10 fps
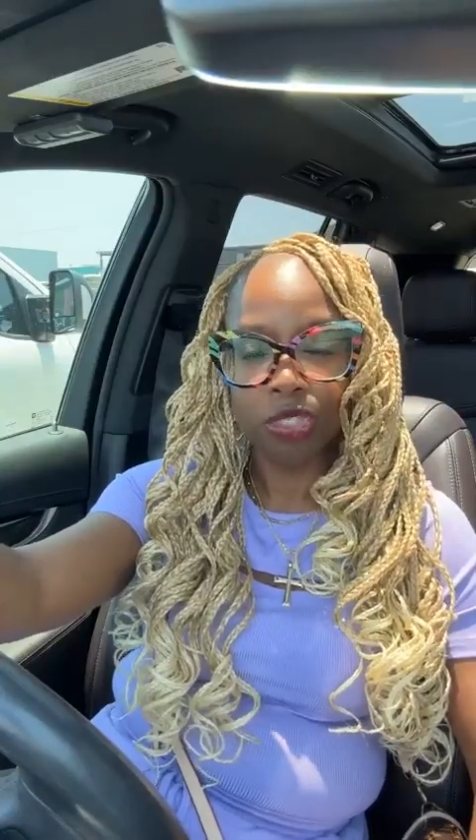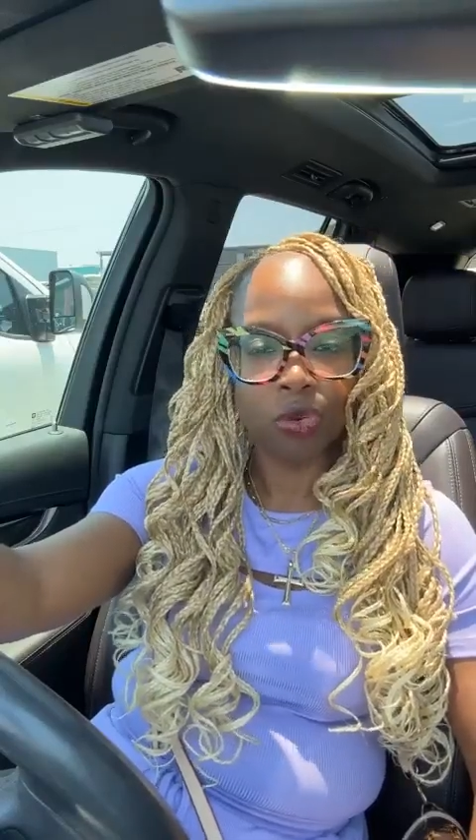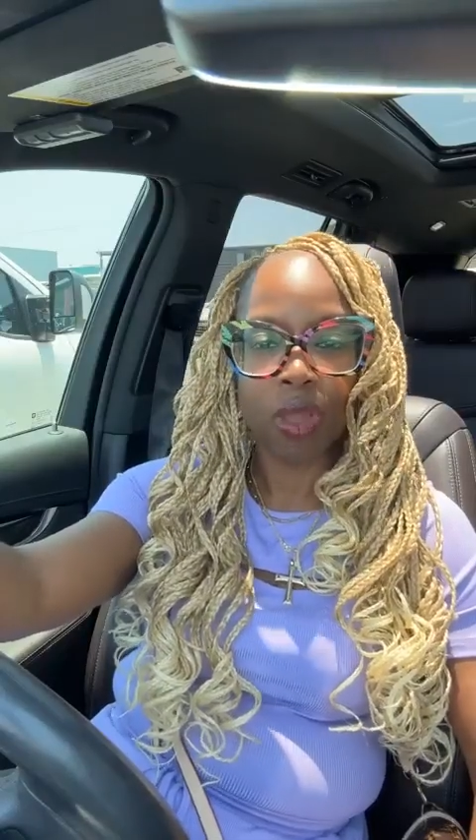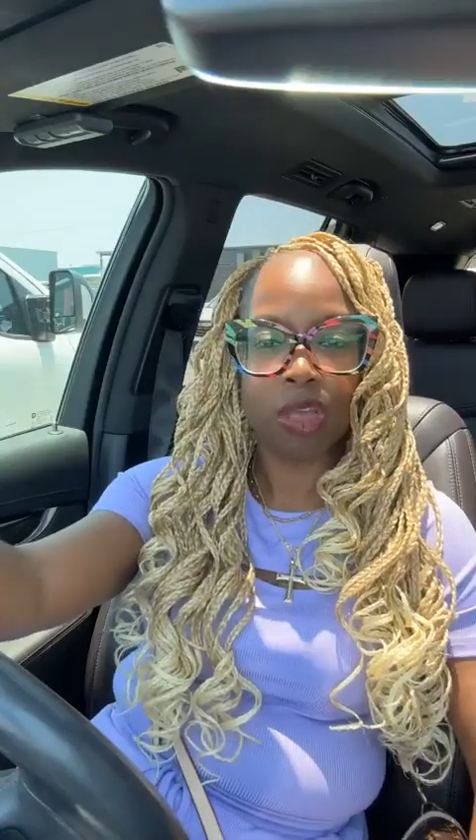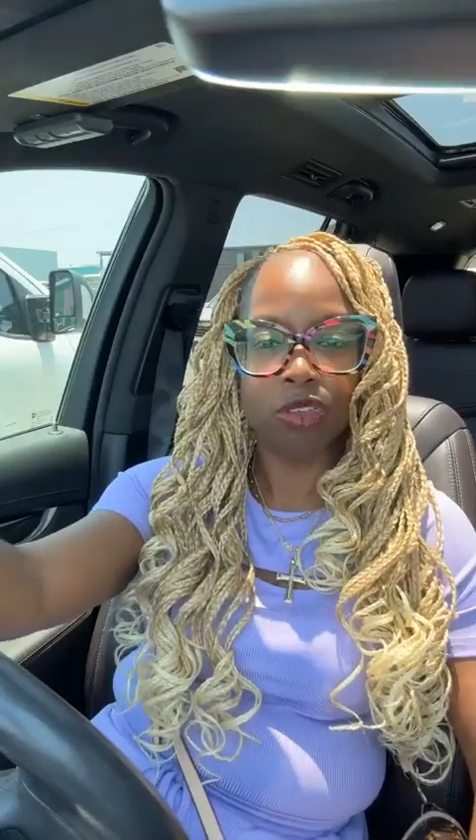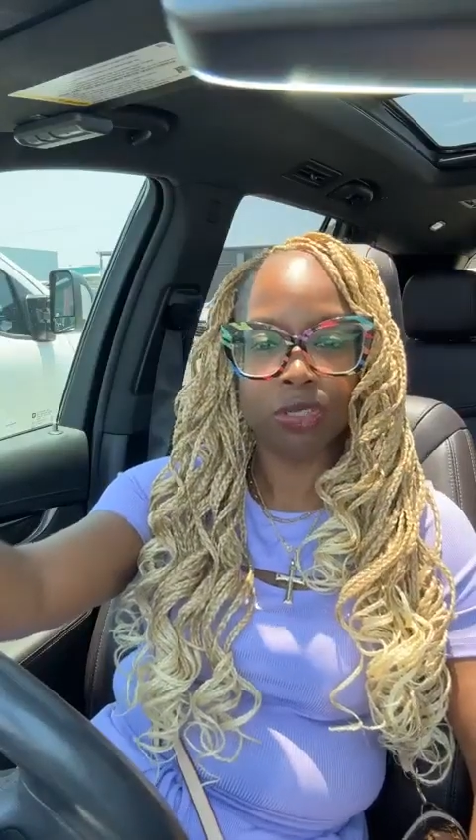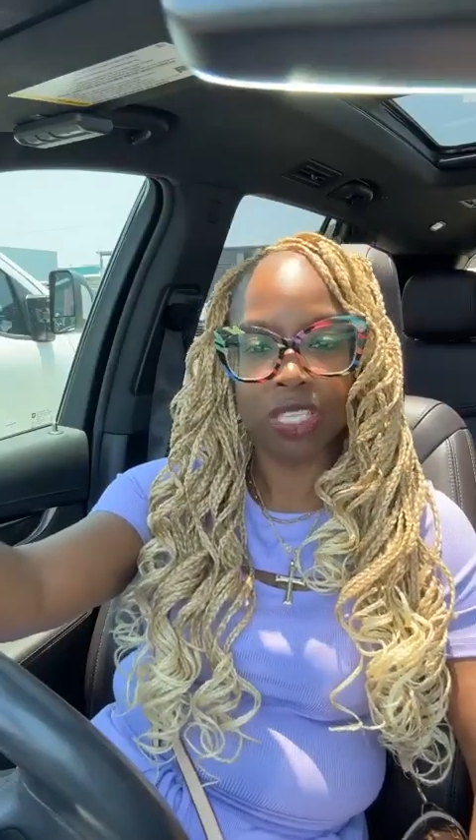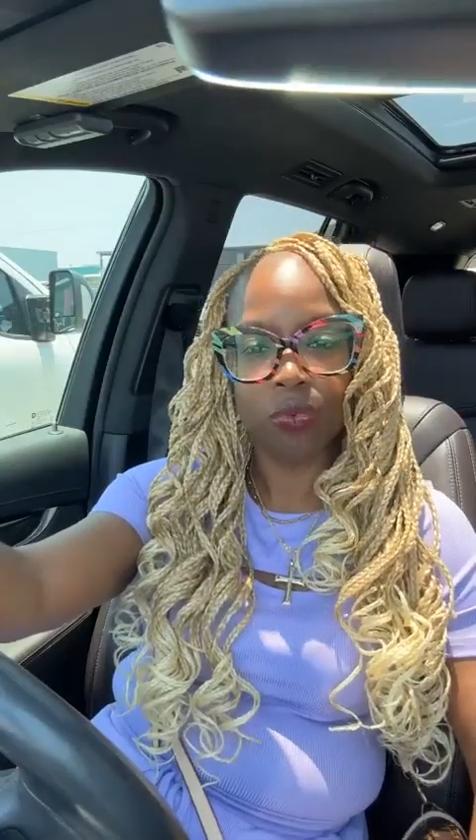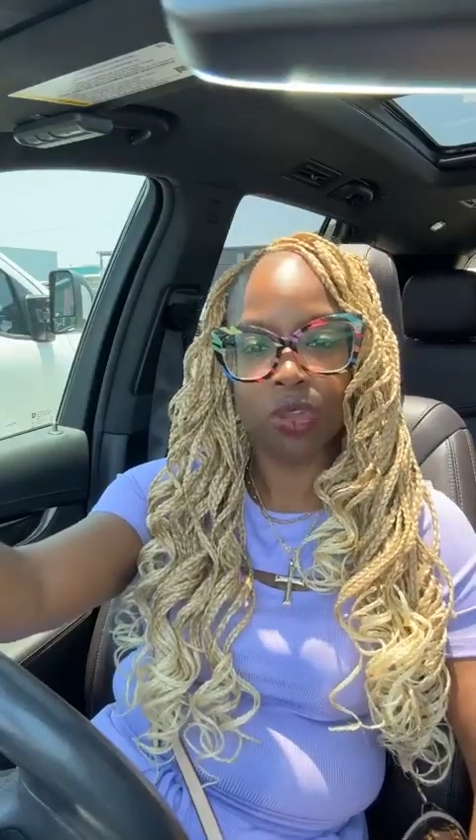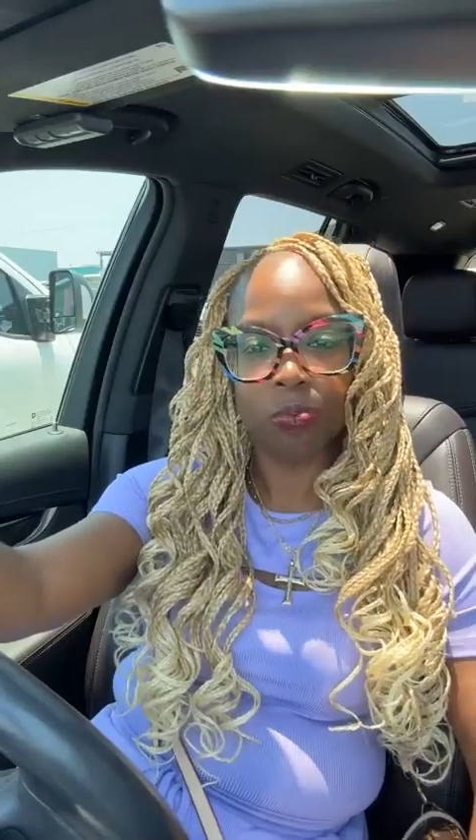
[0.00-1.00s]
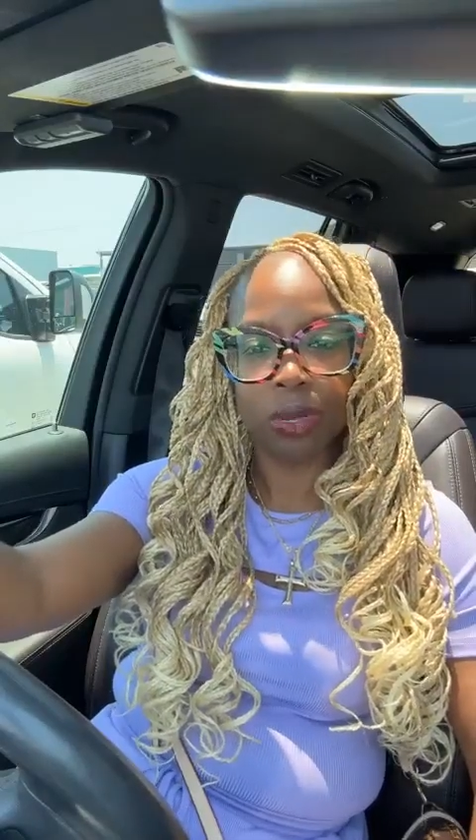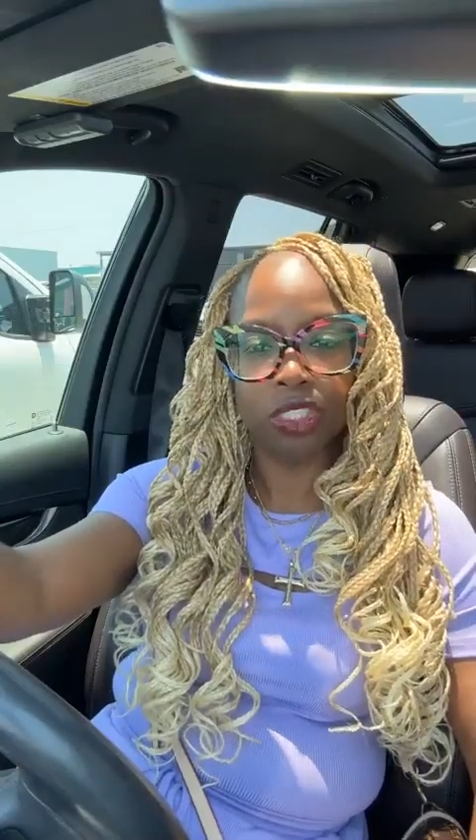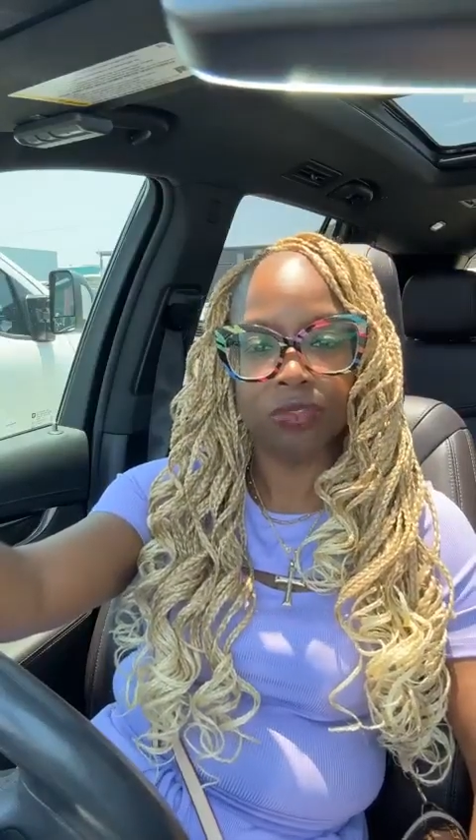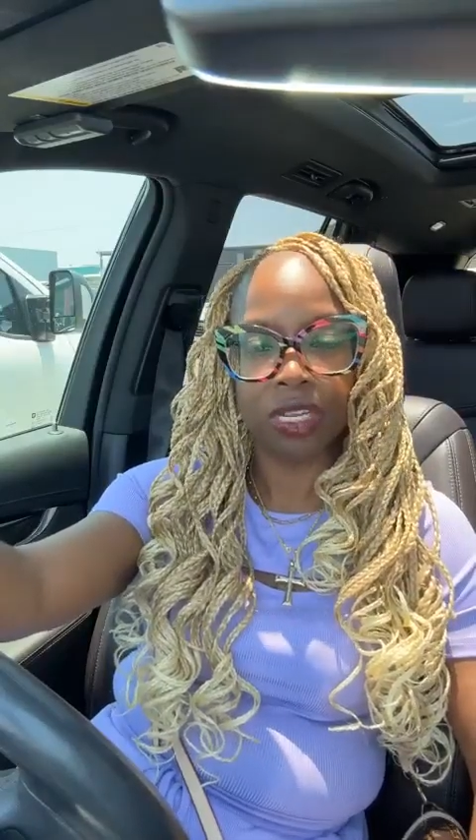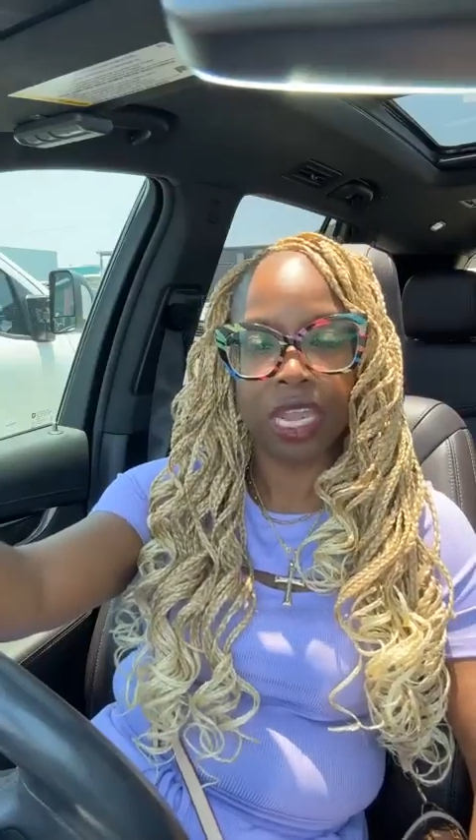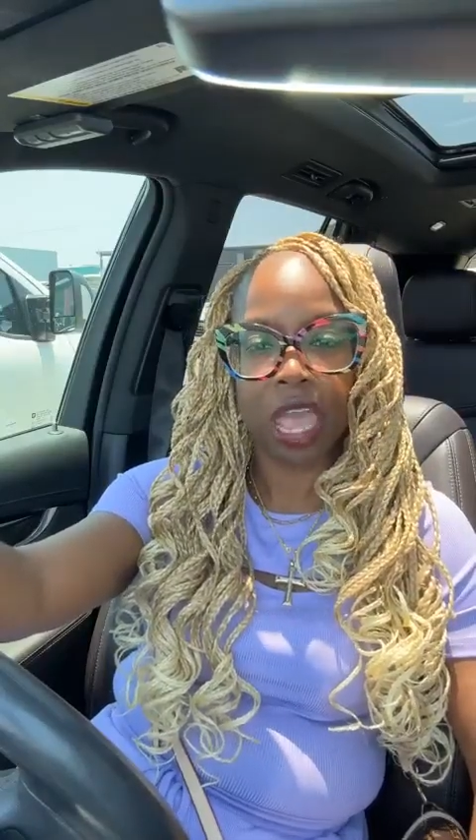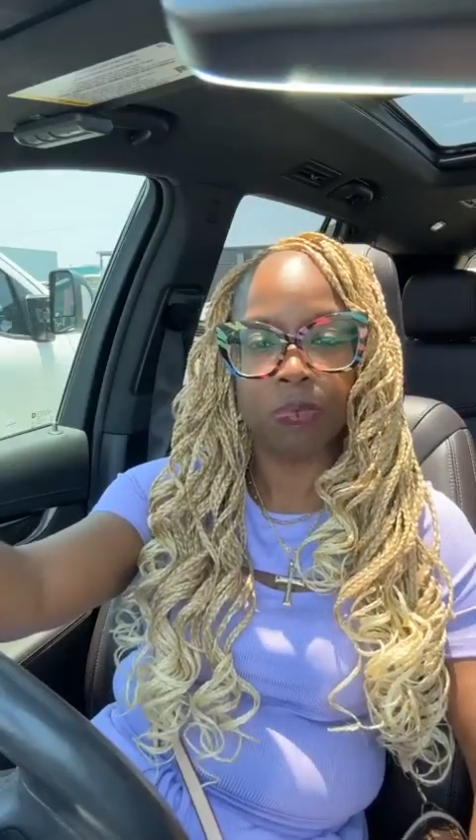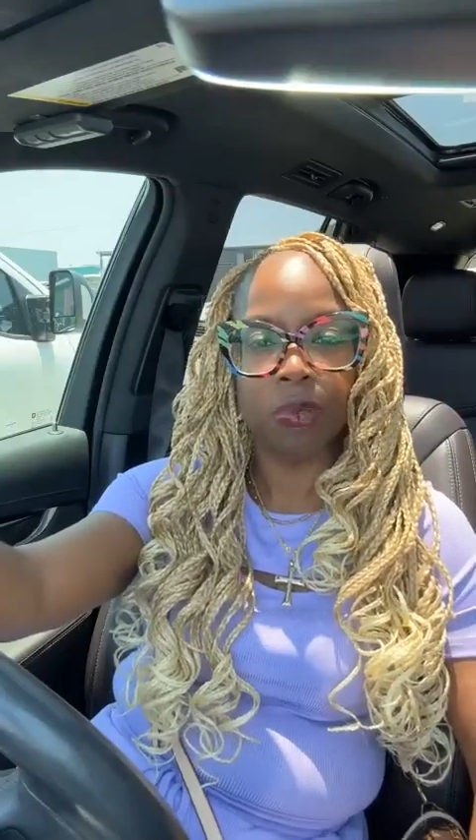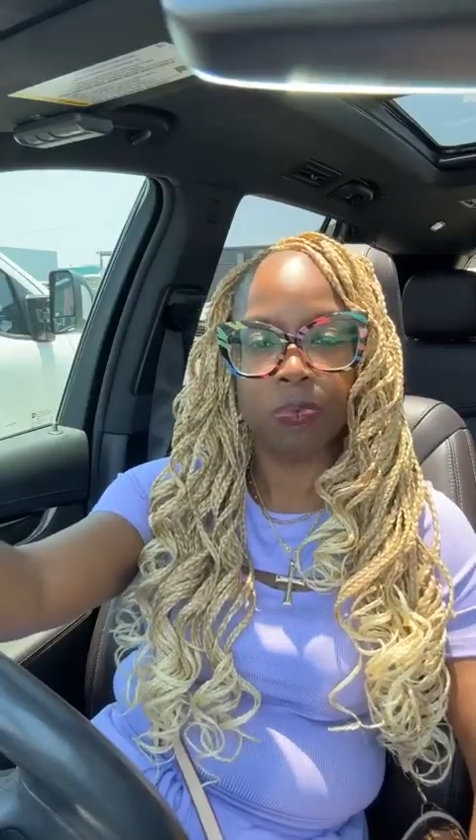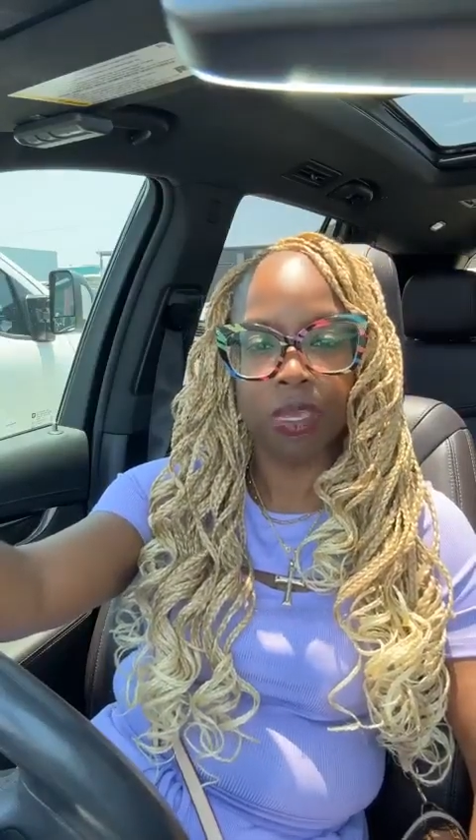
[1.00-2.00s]
You surround yourself with a bunch of
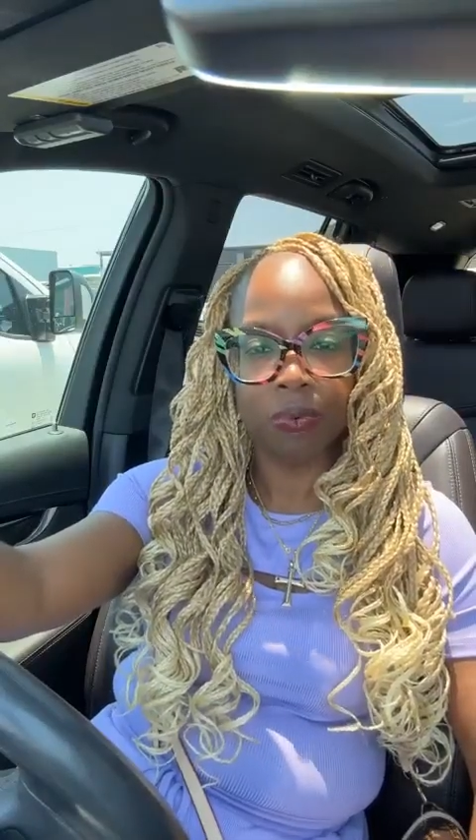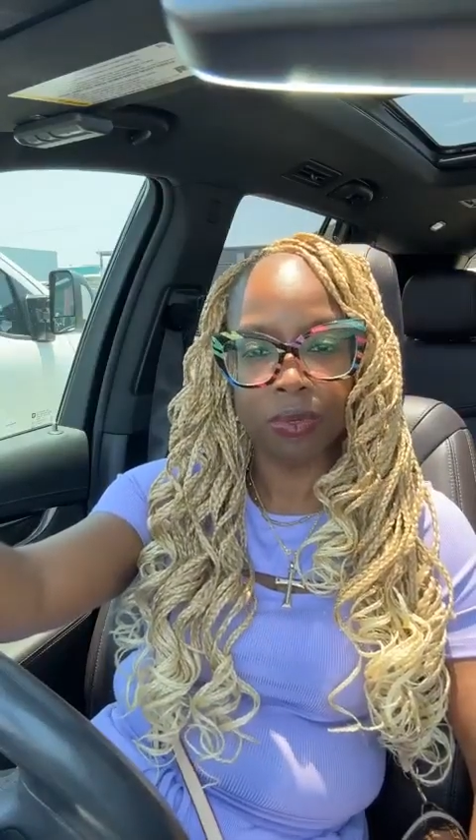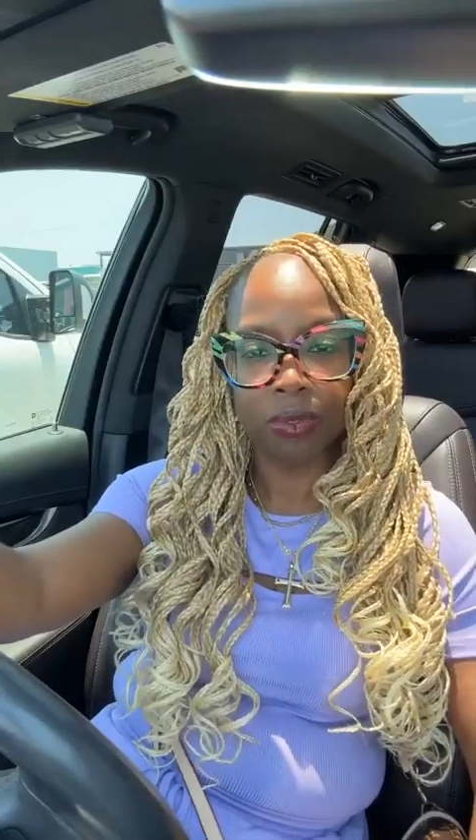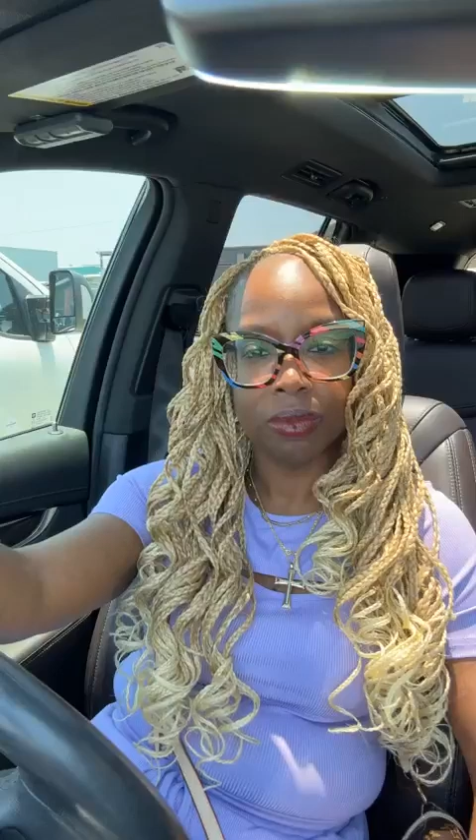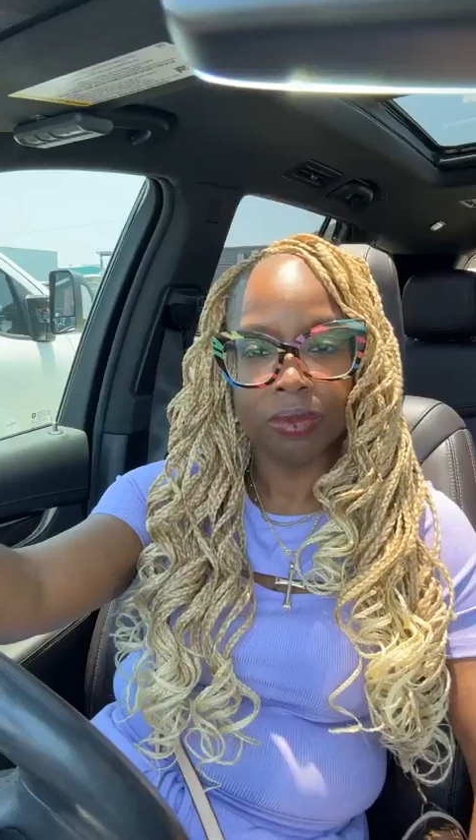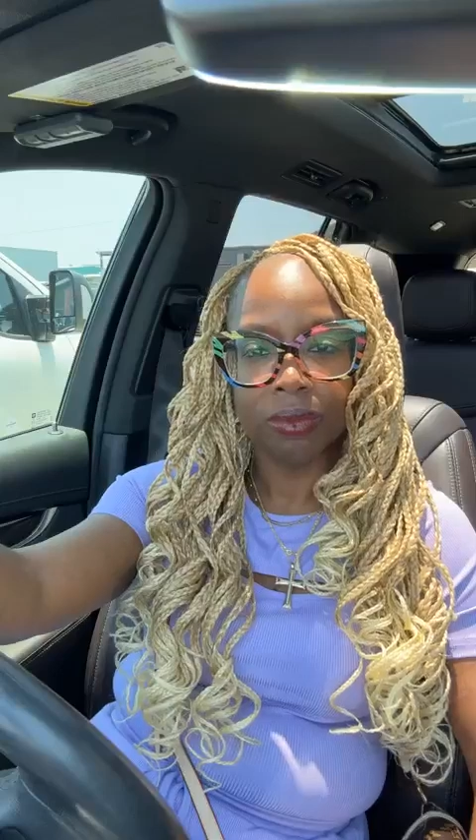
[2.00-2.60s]
unhappy people,